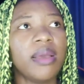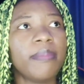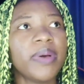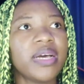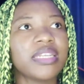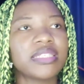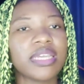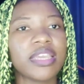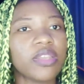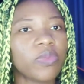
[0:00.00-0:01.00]
but
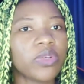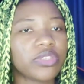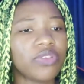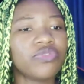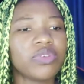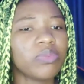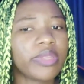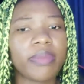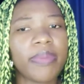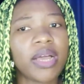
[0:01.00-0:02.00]
it was a room
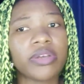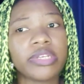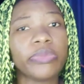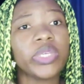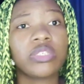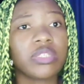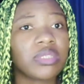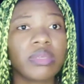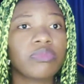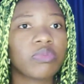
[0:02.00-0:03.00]
with a balcony, which
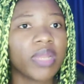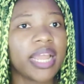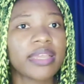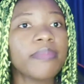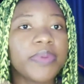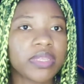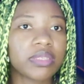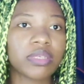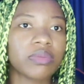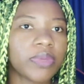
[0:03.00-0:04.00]
seemed to be like a big
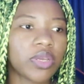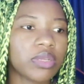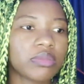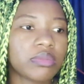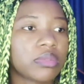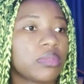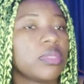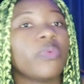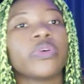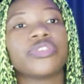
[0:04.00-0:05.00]
deal because
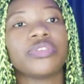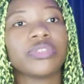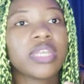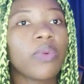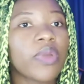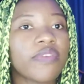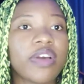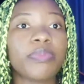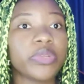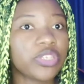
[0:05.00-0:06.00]
it was just their way of
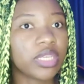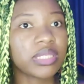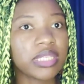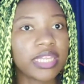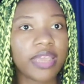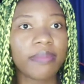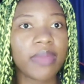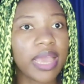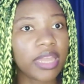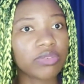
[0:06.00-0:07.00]
appreciating them
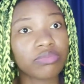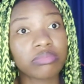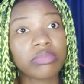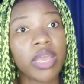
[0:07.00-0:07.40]
and